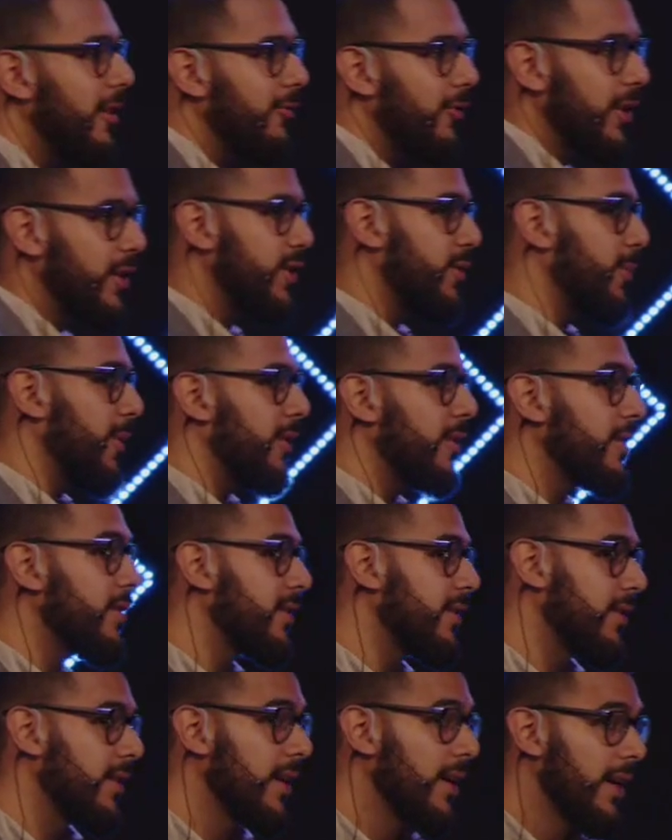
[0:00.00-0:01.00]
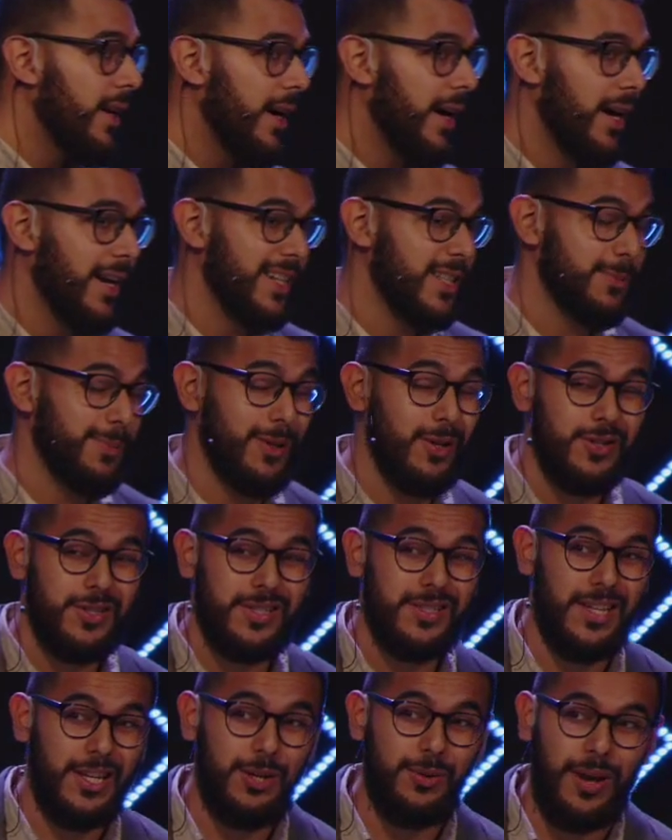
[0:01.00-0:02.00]
different
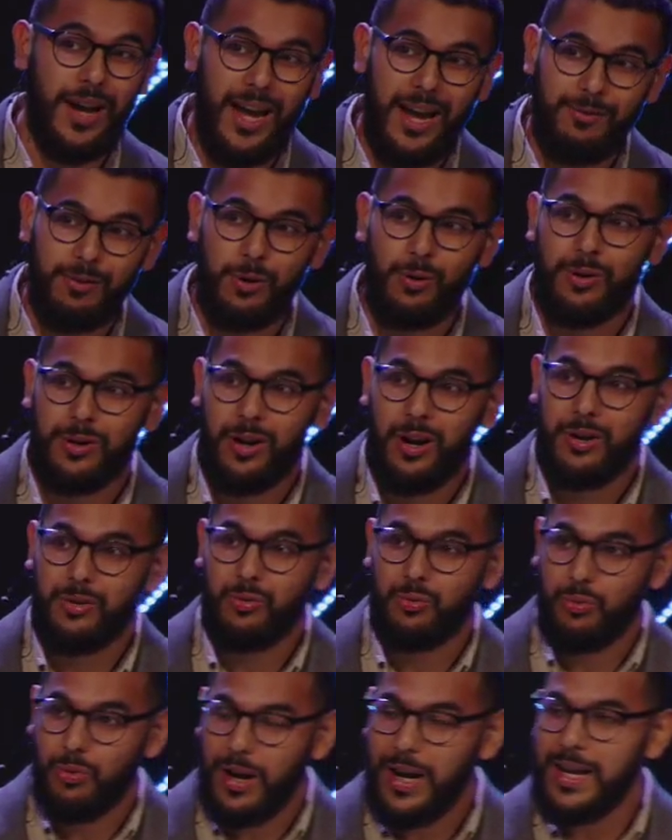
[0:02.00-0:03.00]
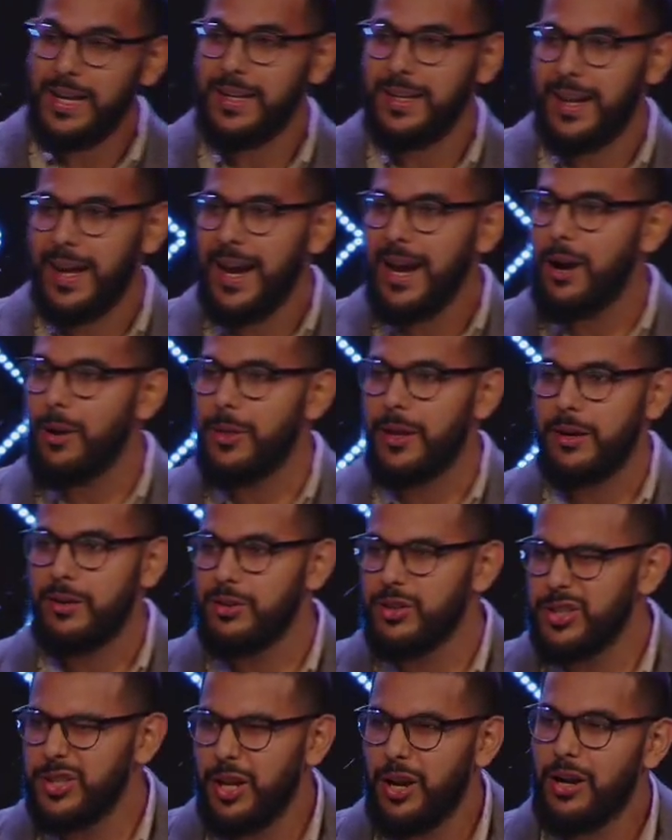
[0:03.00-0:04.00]
experiences that you have going on right now that
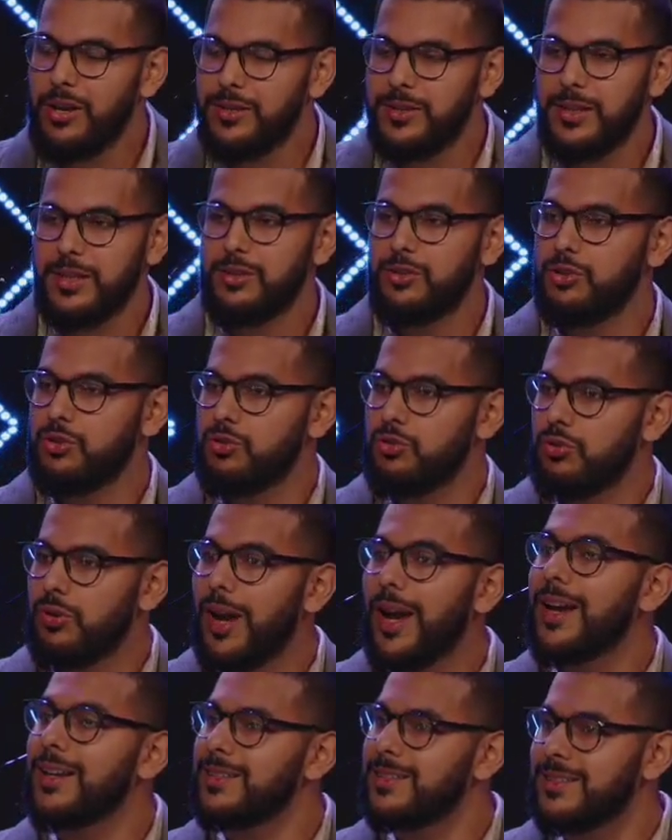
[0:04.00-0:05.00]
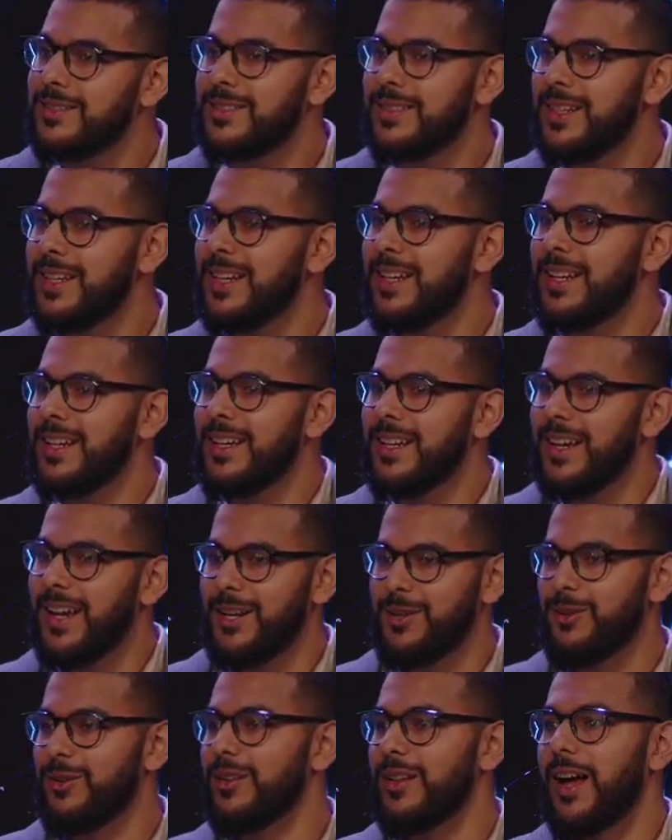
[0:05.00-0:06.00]
are just causing stress
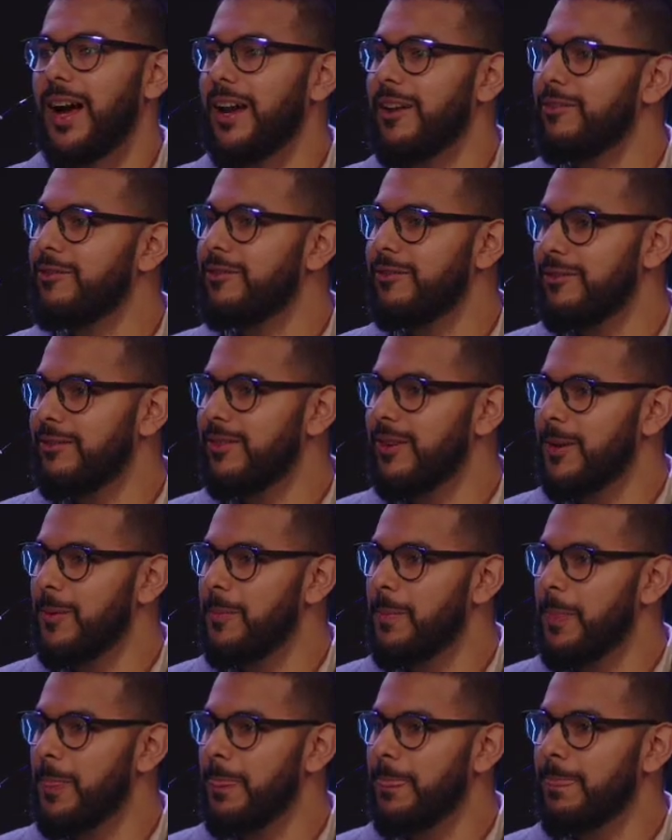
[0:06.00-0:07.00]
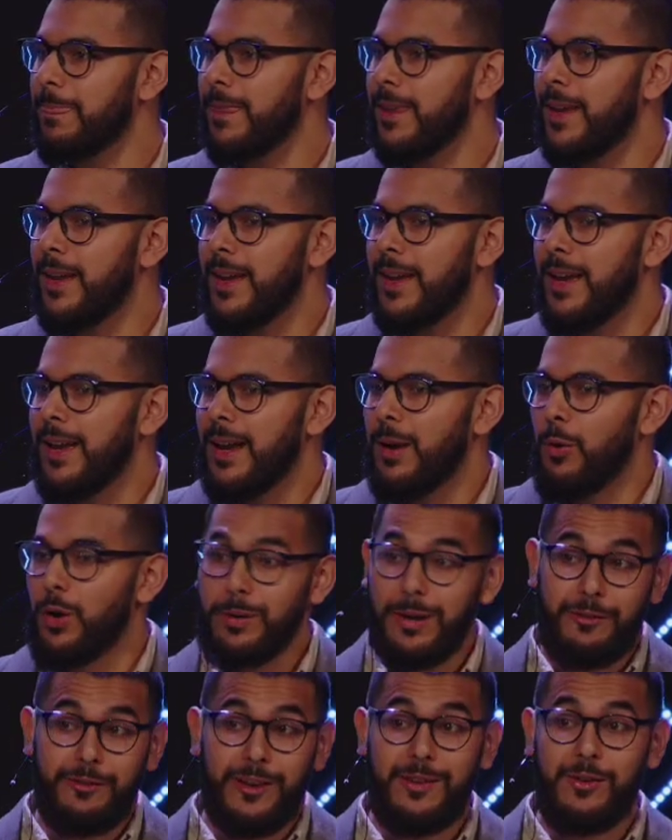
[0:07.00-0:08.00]
in your life.
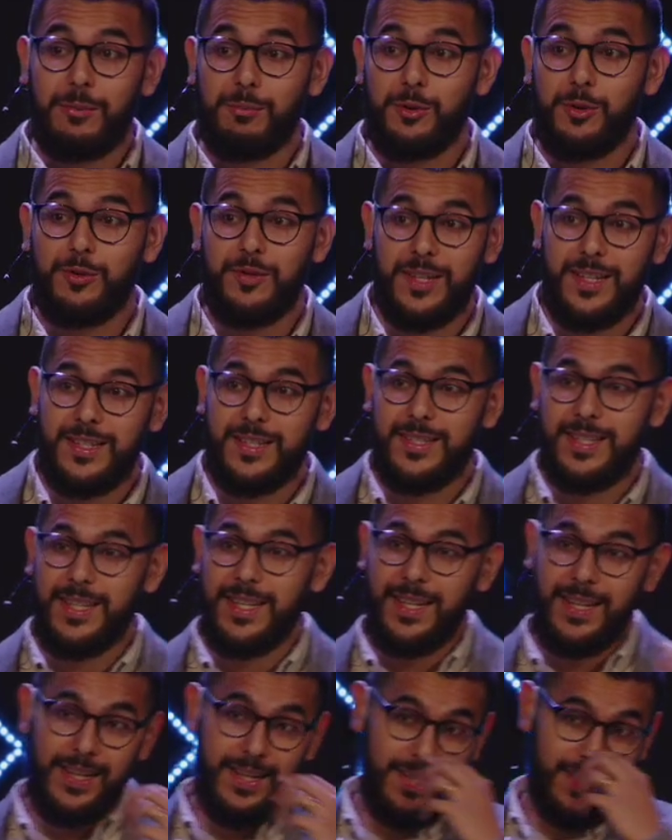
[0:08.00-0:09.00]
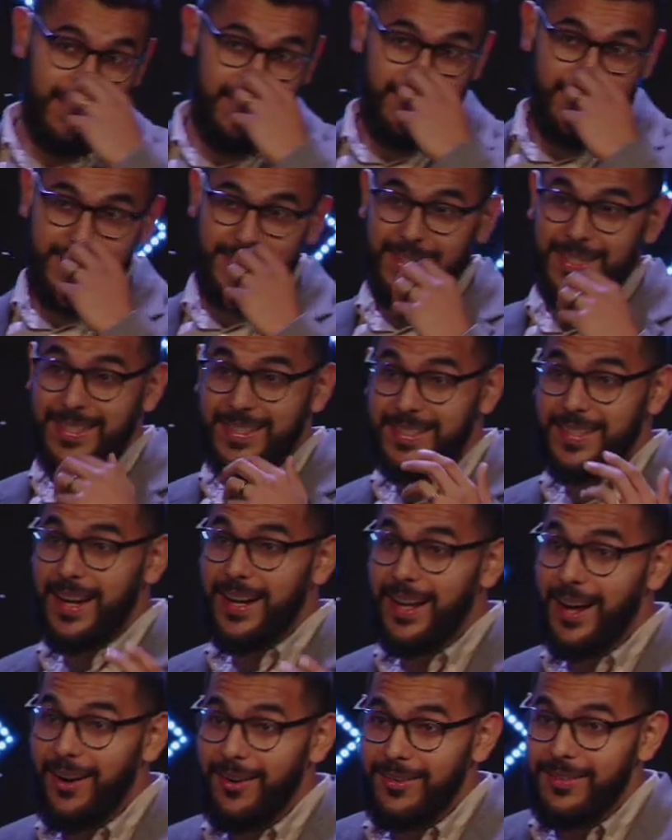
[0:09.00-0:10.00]
One of my favorite movies is
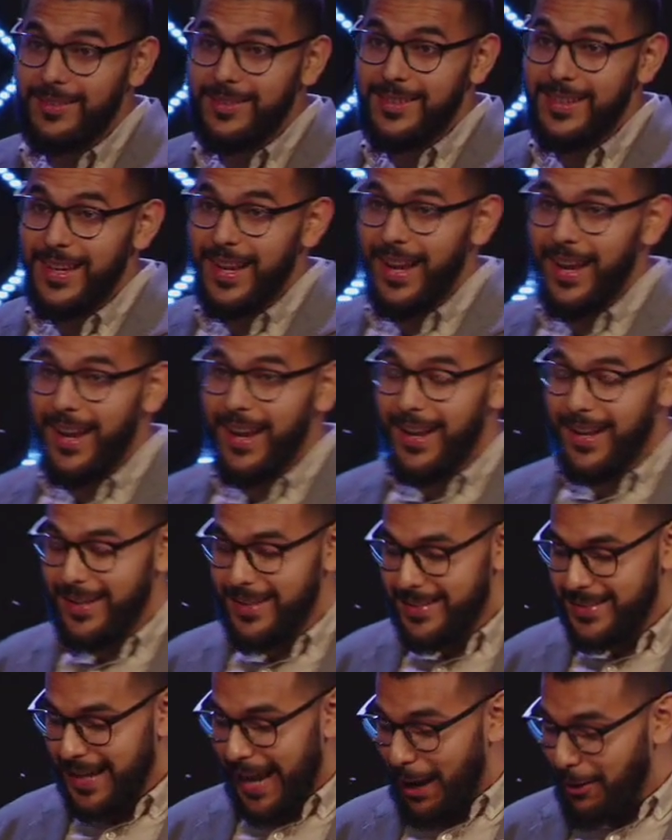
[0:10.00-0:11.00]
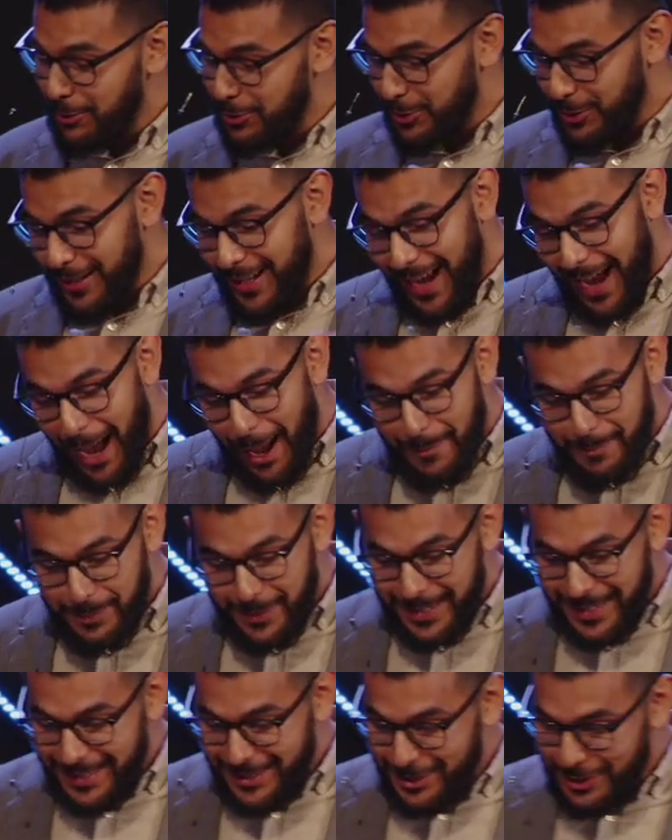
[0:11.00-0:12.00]
Inside Out. And I was really
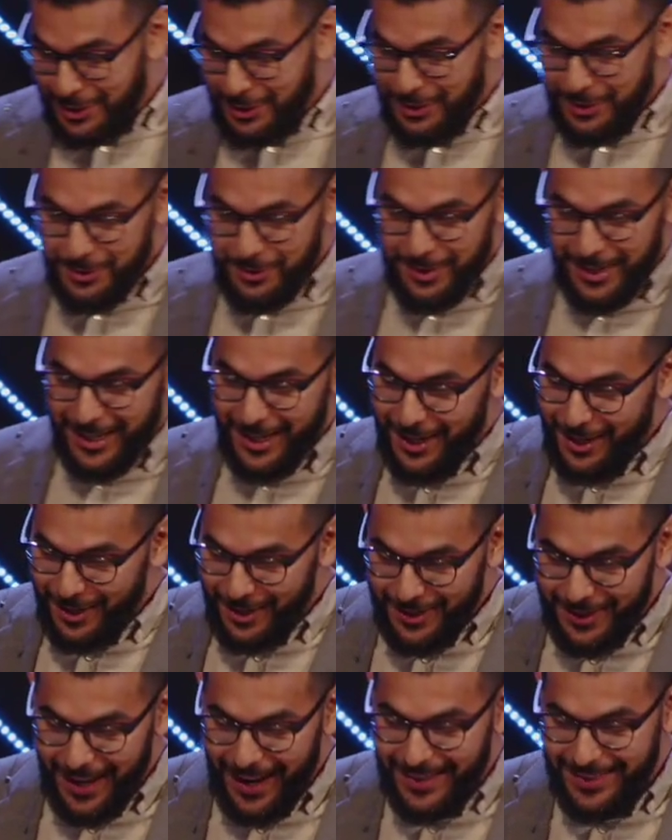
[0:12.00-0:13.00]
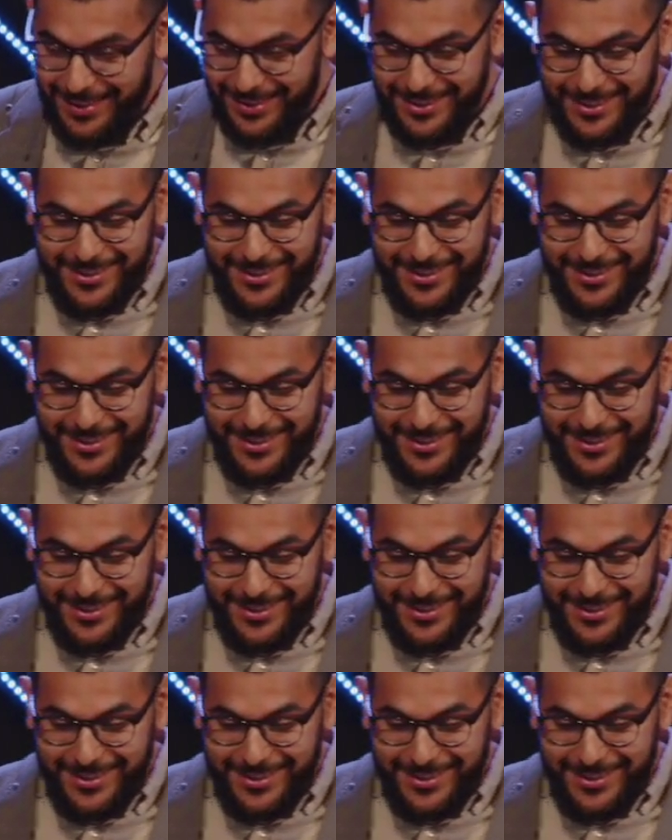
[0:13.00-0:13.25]
happy to hear that the